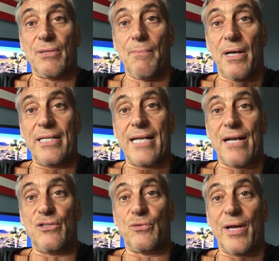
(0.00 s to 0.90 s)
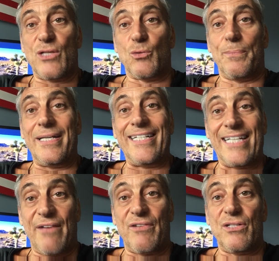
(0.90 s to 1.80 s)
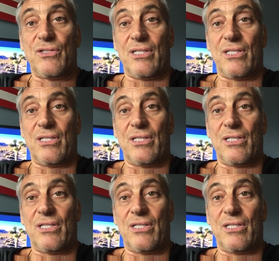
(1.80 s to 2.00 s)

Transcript: the money that is raised will be given